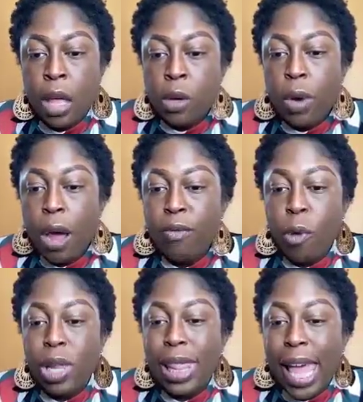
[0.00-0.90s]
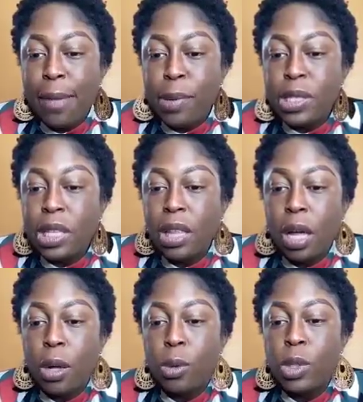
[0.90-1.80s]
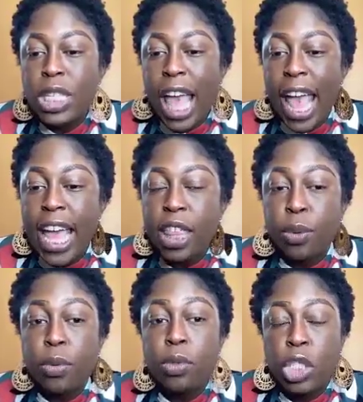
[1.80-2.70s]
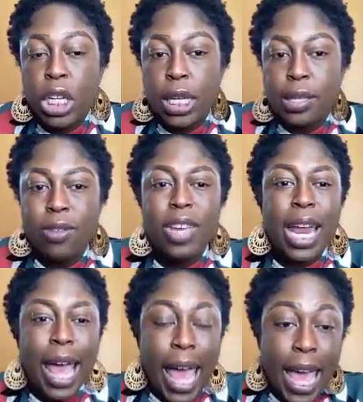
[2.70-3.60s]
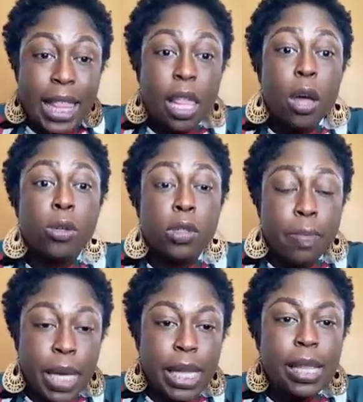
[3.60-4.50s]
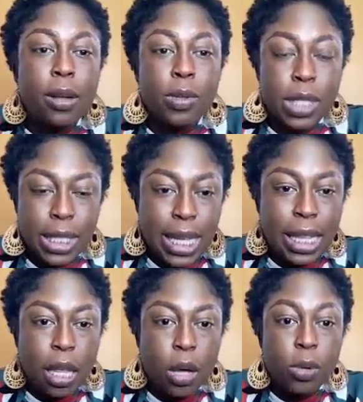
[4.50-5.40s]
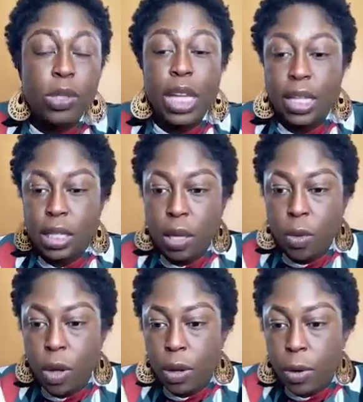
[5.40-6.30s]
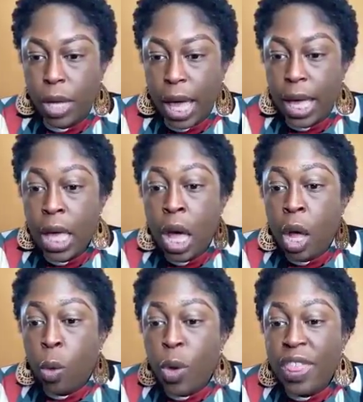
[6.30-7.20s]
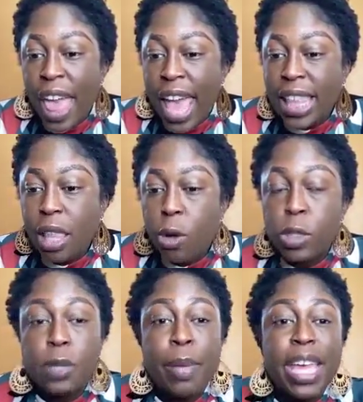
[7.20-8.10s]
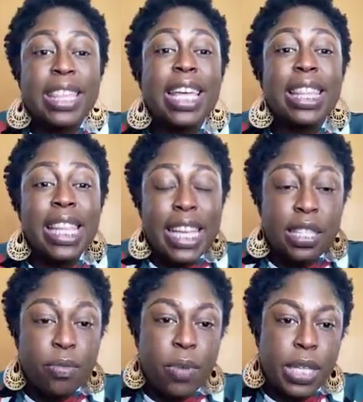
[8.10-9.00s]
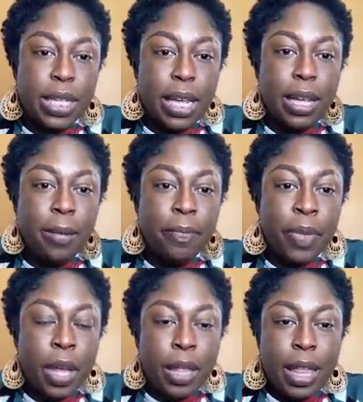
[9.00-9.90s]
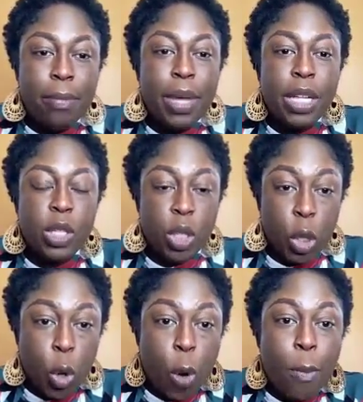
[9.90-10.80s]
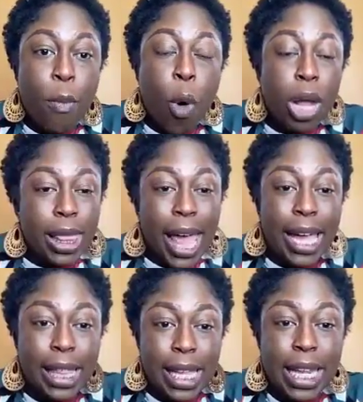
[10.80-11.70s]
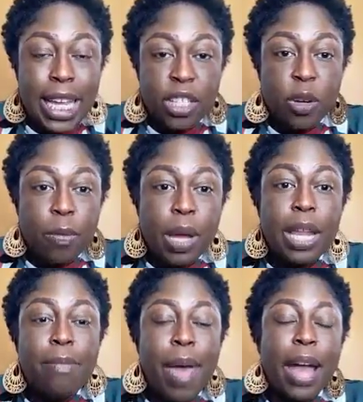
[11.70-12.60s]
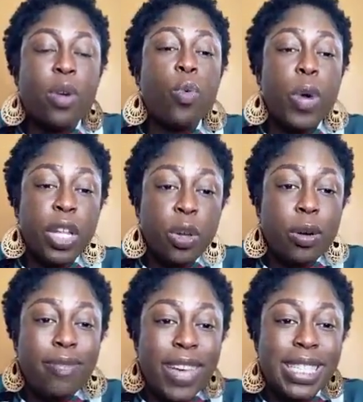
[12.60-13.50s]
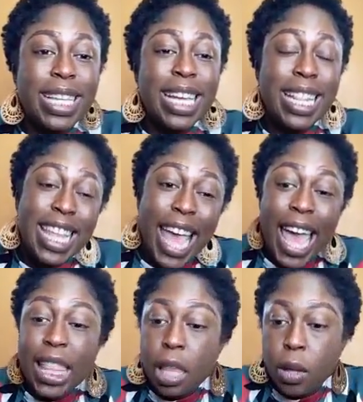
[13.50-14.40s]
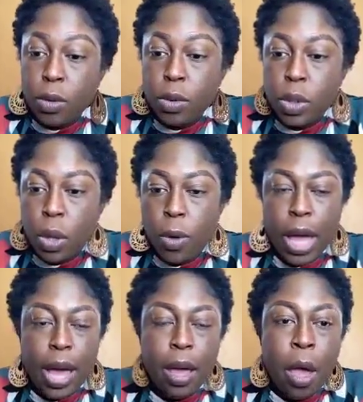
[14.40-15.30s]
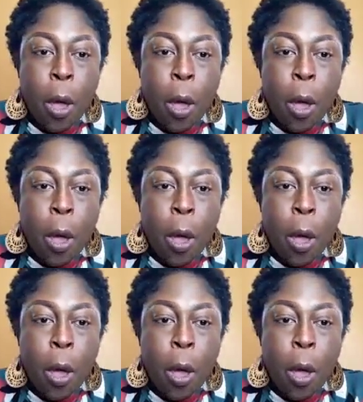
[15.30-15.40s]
Ground Floor labels the loans A through G. So you got A loans, B loans, C loans, and so on, okay? With A loans being the least risky, that means you're more likely to get your money back when you're investing in the A loans, okay?